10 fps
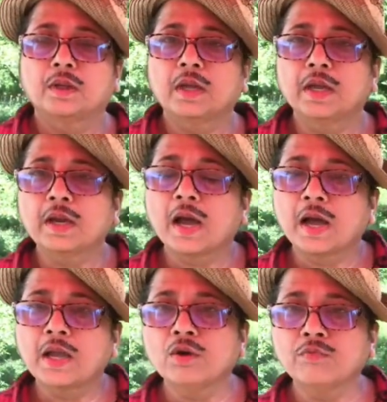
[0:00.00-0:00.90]
And
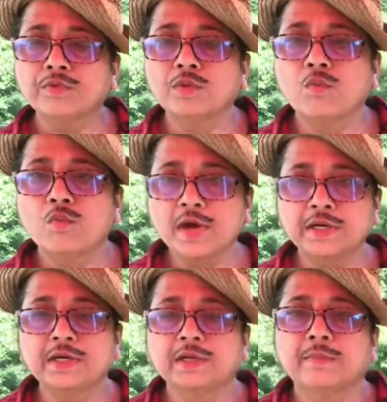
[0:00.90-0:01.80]
I often
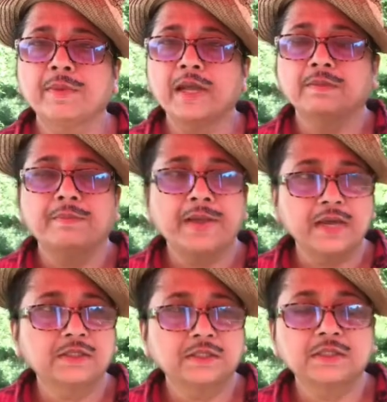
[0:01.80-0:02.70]
wonder,
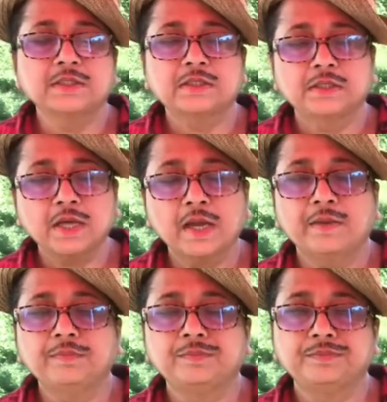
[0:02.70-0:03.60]
back
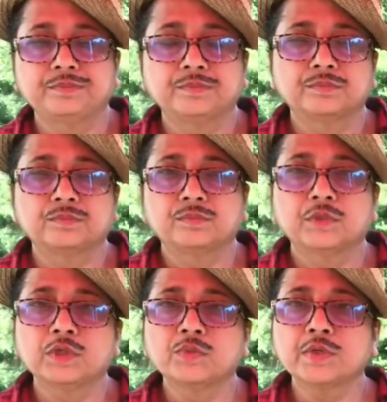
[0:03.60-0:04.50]
time,
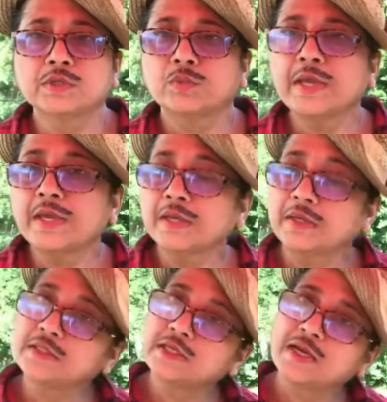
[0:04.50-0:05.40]
it was way in
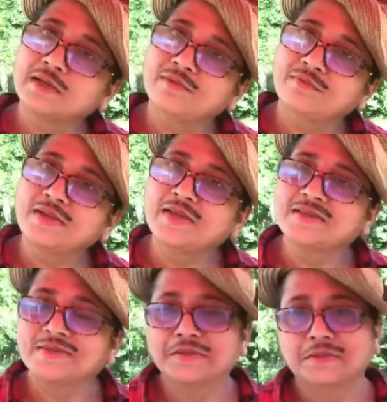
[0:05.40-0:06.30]
a tiny
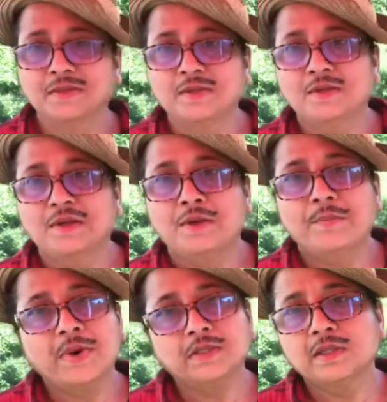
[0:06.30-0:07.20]
village,
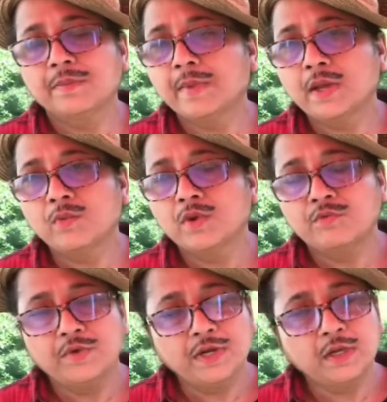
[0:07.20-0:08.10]
but the men were
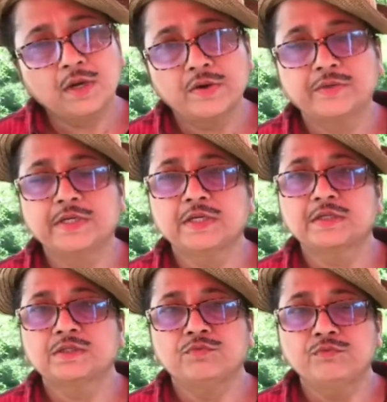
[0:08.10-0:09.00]
very
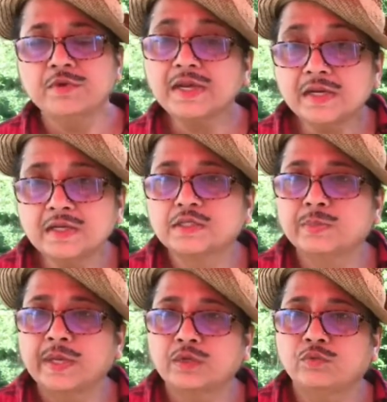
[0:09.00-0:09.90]
courteous, very
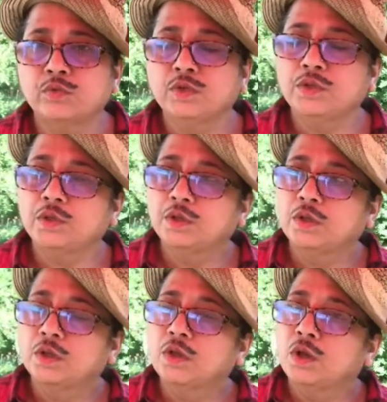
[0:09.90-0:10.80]
respectful
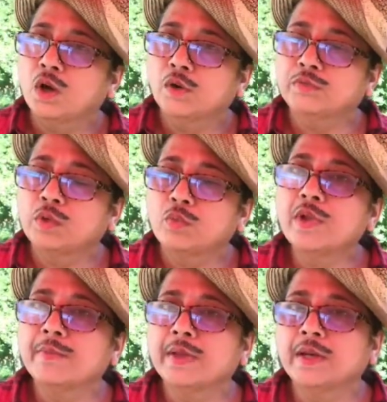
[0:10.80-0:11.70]
of the
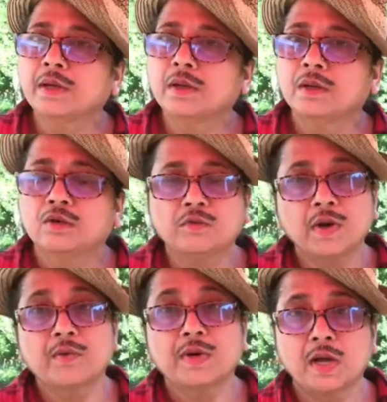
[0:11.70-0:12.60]
women of
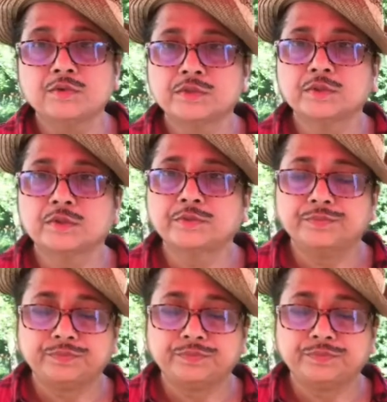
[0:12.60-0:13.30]
our household.